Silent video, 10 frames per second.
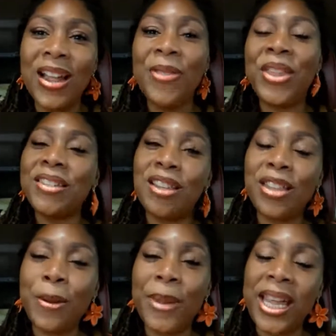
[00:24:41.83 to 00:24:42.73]
things that
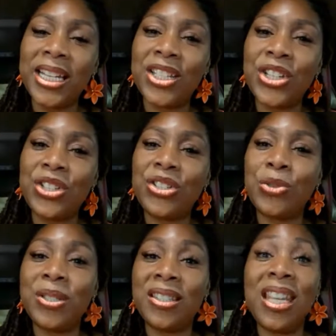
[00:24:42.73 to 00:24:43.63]
they're paying attention to
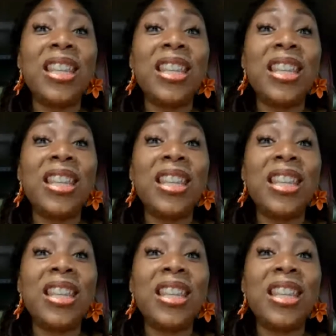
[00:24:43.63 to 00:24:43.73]
and see